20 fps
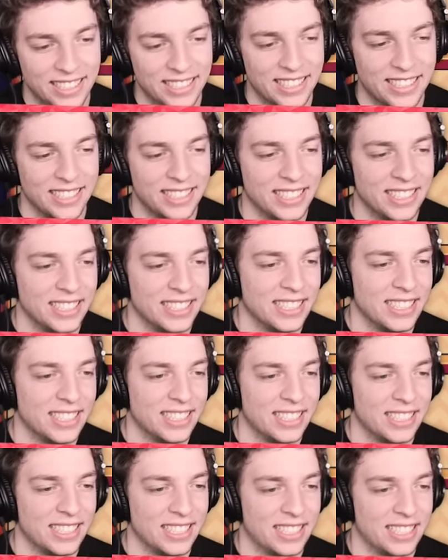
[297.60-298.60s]
Get on my head.
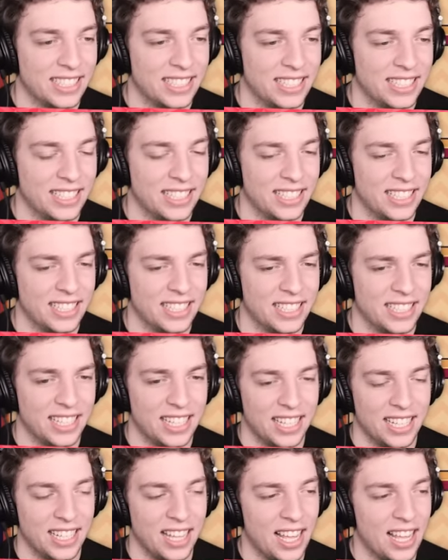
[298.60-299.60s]
Wait, did
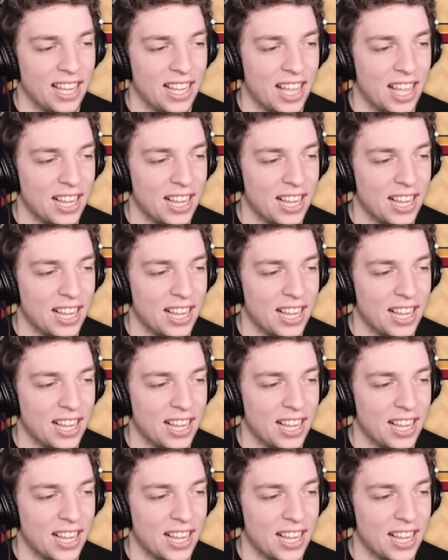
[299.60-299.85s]
you just reset?